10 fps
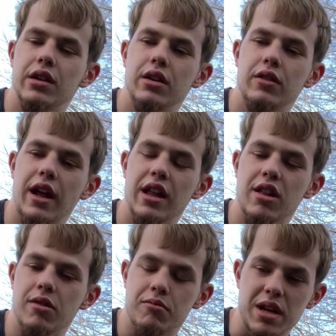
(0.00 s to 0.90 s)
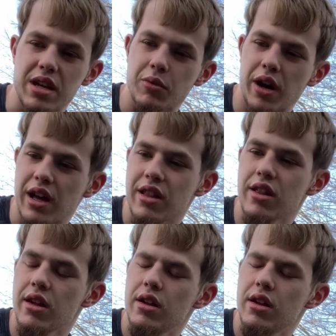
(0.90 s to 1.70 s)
that is meat-wise.